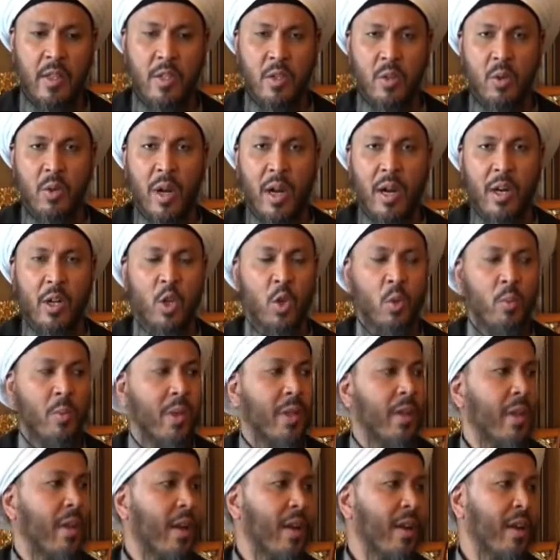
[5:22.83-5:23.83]
there is no
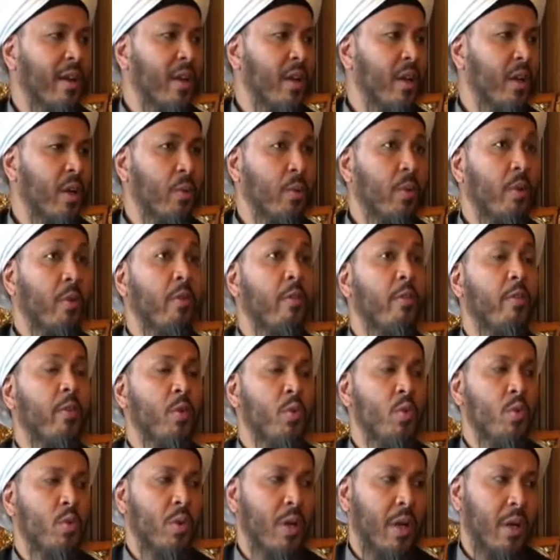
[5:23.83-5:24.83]
argument there. We
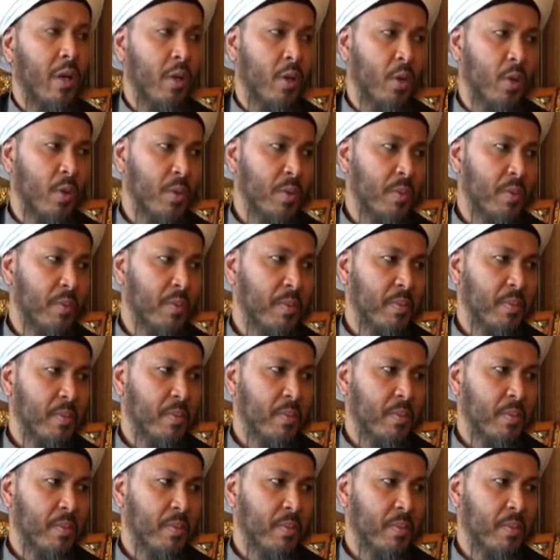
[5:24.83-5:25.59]
refuse to argue.